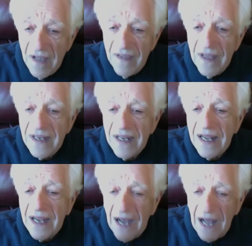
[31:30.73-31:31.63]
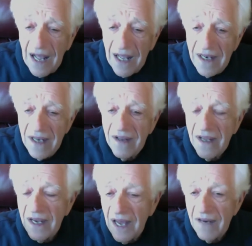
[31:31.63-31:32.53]
that God, the
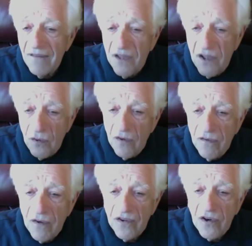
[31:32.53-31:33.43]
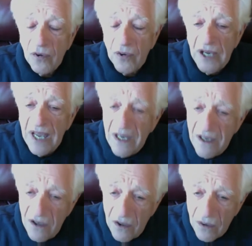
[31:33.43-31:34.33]
God of the universe,
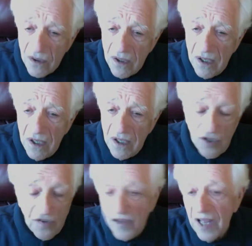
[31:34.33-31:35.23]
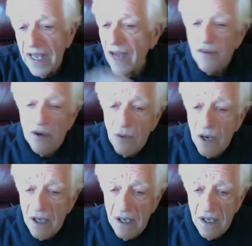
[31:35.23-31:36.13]
created you just like everyone.